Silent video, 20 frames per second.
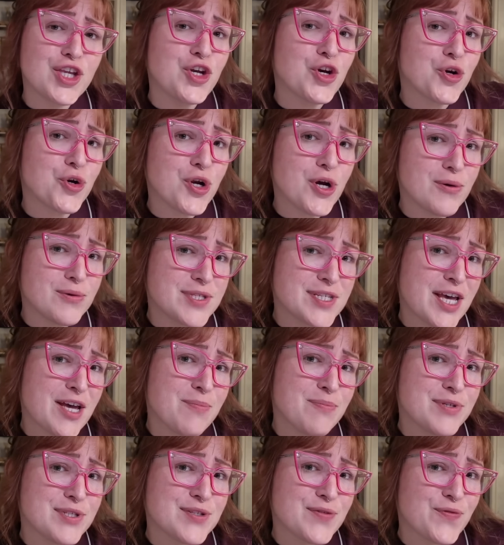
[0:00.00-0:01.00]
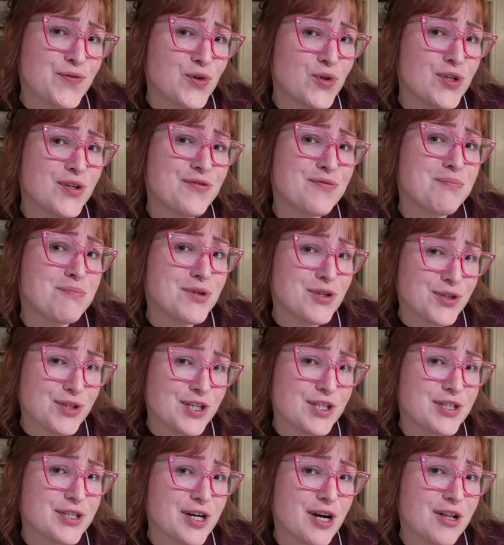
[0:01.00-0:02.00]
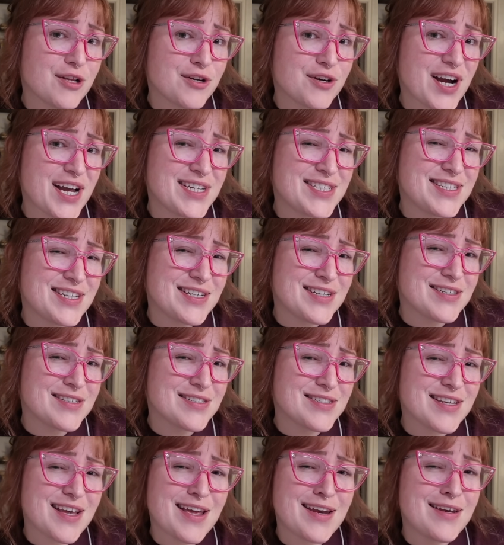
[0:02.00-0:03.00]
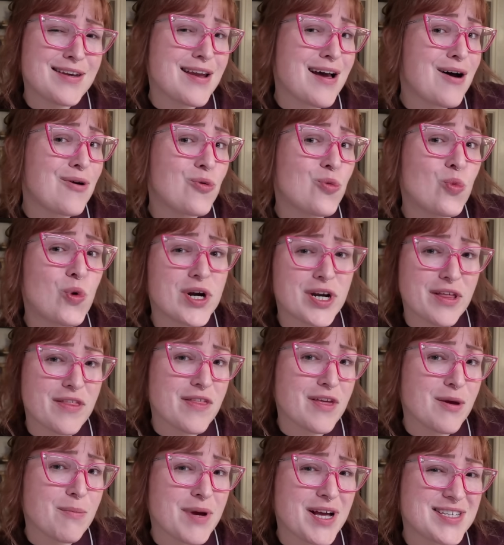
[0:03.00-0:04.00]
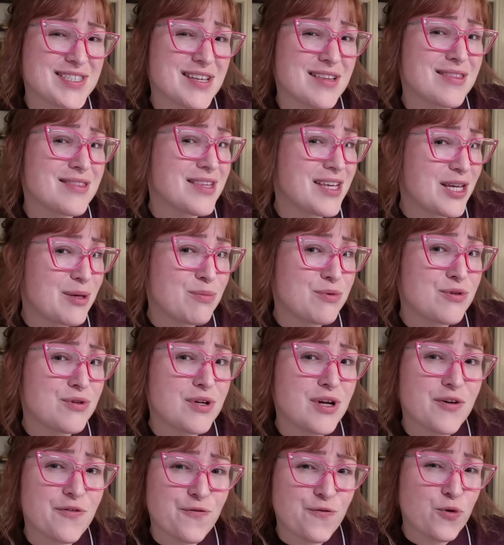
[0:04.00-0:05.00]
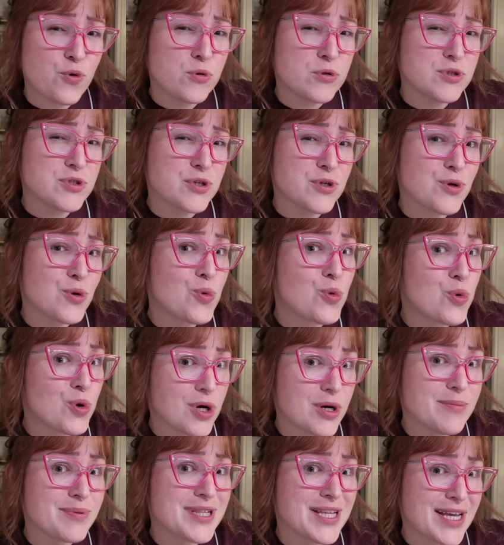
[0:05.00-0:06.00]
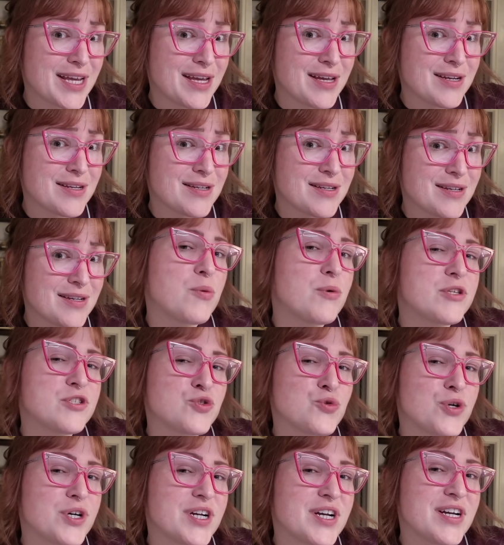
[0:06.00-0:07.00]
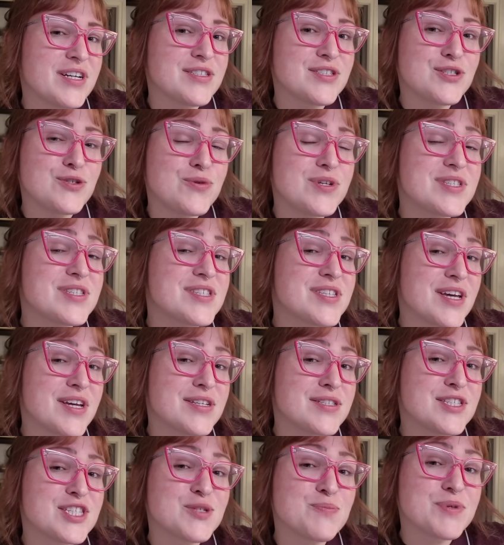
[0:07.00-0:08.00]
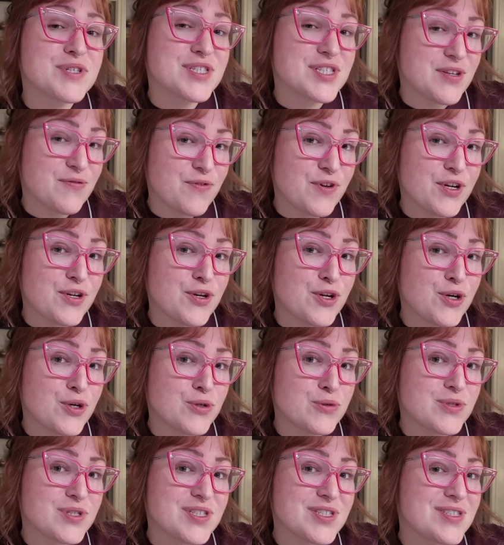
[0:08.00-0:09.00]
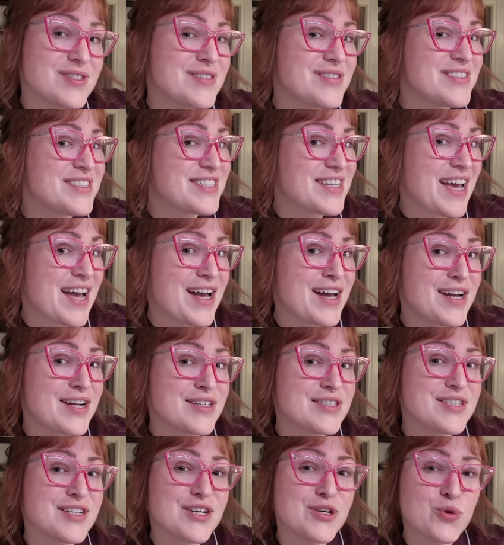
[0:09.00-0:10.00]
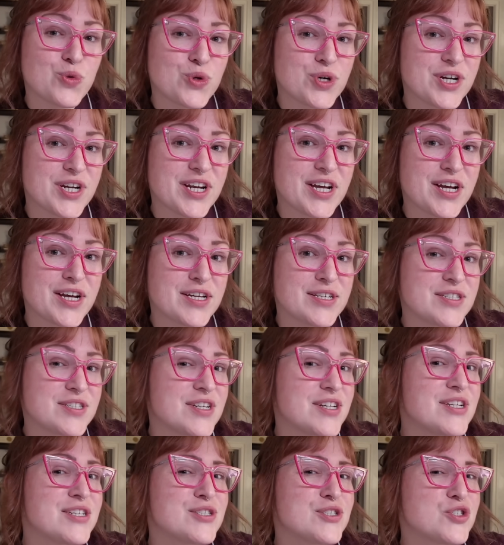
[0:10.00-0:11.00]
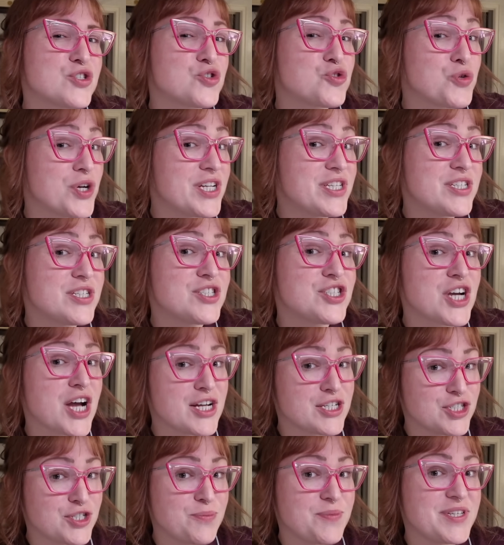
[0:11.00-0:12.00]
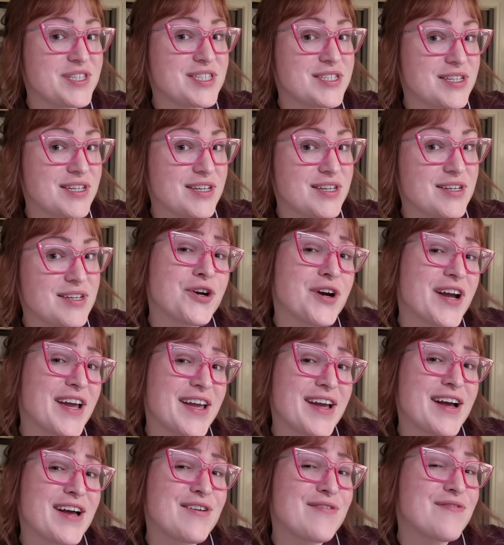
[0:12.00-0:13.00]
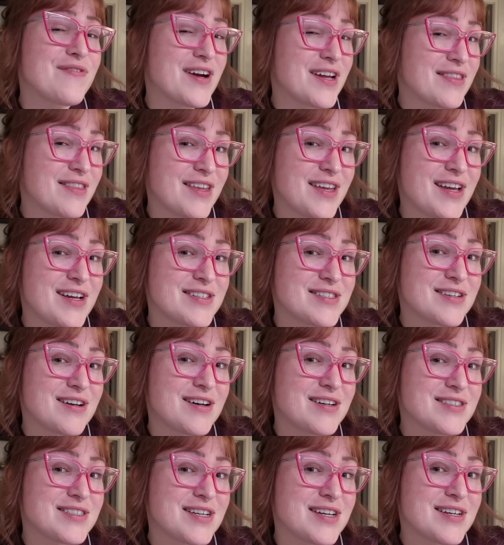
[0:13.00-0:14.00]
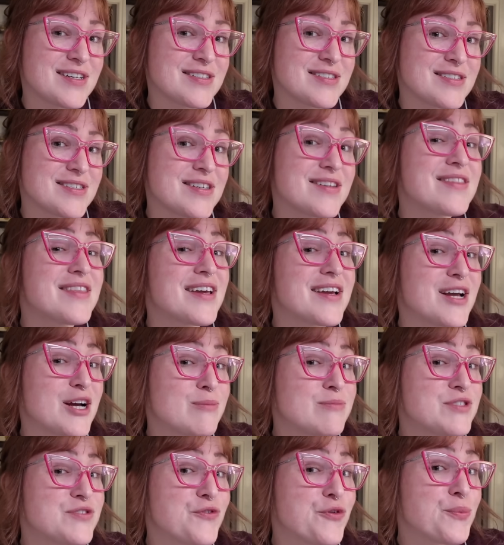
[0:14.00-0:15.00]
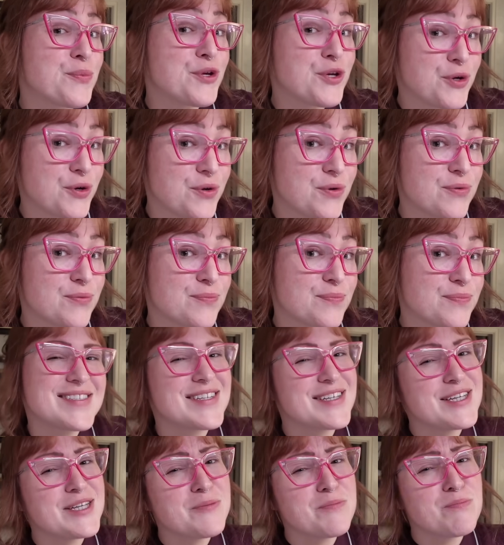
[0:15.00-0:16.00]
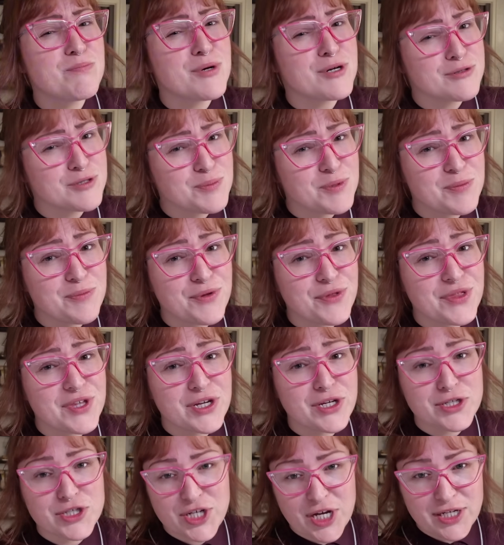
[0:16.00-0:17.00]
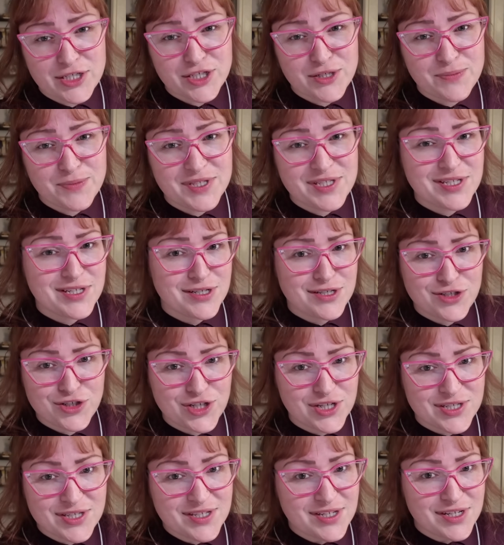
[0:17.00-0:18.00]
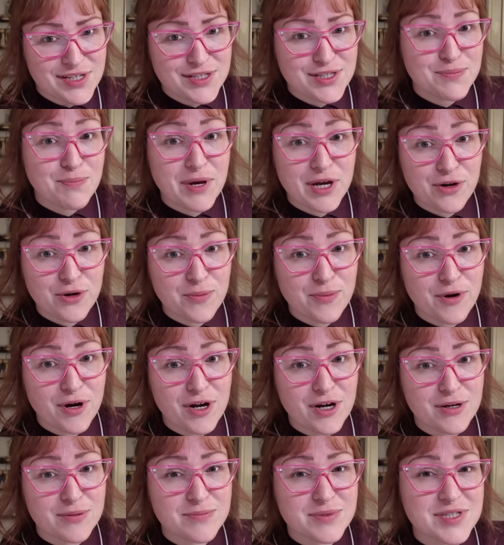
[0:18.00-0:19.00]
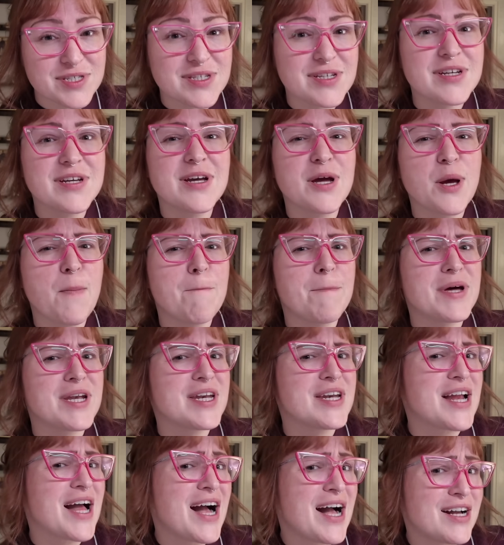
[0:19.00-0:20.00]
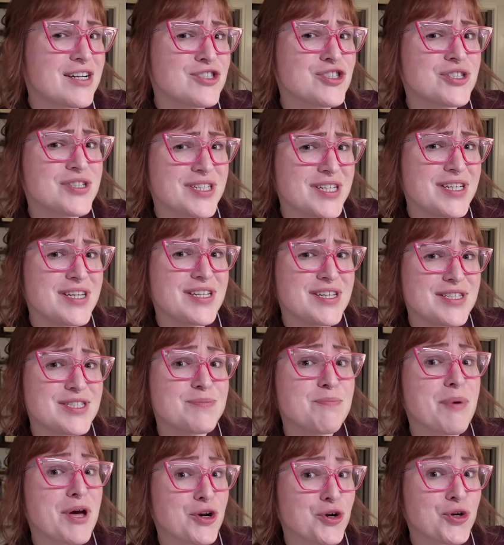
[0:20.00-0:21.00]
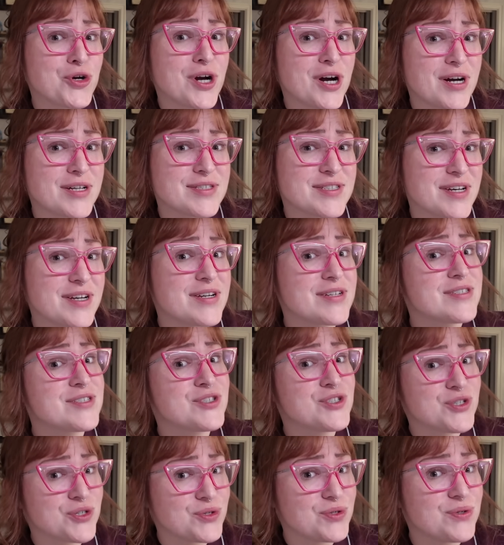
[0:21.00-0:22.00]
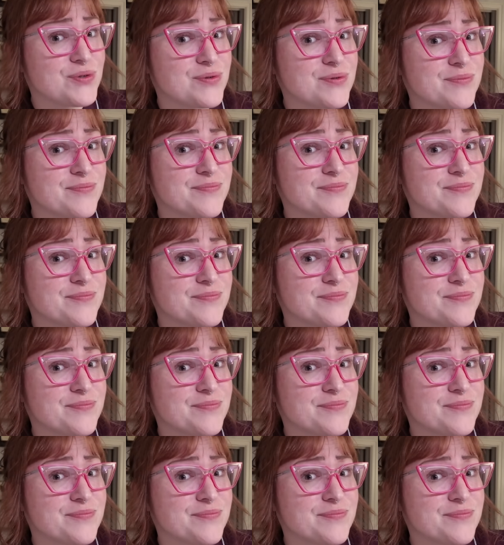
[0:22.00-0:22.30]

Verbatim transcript: Your Notes app is full of million dollar ideas, and not one of them has a label, a folder, or a plan. But with shortcuts, you can send specific notes, tagged and organized, straight to ChatGPT. So your AI finally has context that comes from you. See, most people think ChatGPT just needs better prompts but it actually needs better context too.